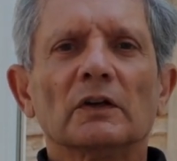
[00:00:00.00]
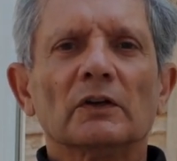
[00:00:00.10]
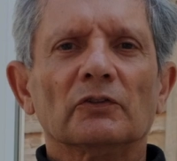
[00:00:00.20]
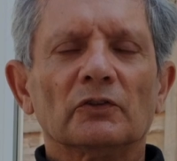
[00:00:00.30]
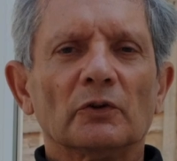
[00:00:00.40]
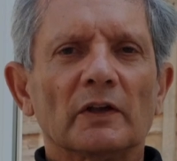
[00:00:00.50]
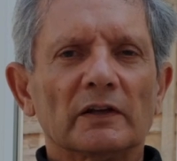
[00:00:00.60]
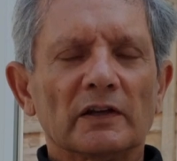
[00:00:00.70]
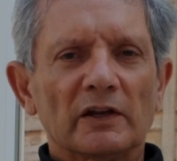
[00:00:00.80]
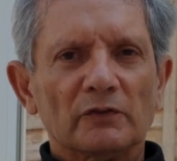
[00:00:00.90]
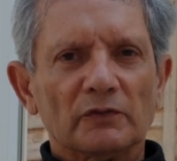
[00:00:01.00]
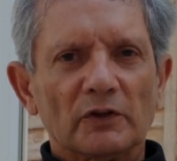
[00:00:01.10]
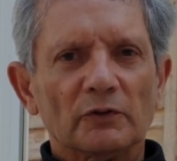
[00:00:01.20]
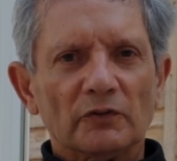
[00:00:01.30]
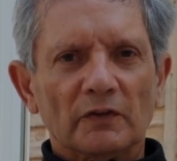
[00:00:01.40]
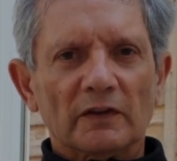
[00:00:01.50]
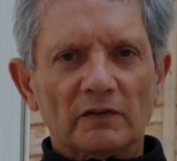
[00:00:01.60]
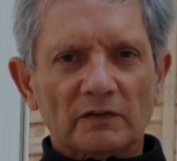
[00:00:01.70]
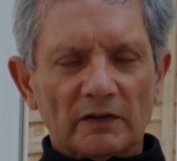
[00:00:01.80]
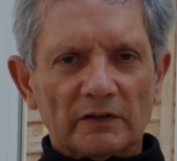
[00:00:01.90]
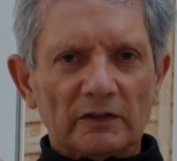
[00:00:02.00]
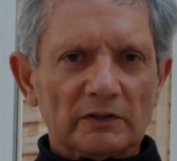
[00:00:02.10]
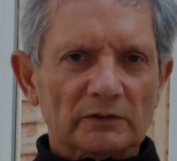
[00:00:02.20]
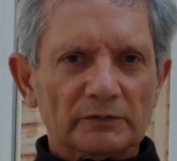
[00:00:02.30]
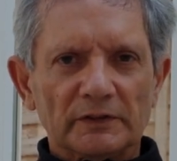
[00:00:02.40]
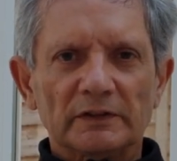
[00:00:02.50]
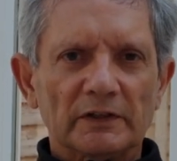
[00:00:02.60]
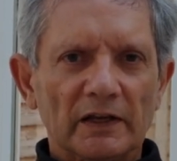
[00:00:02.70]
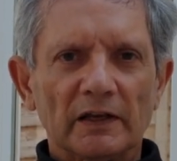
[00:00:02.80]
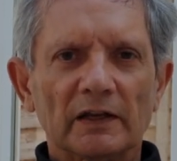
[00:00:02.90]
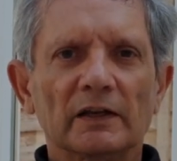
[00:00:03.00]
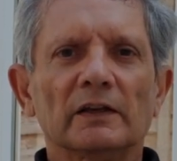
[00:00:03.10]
so that none of those things start interfering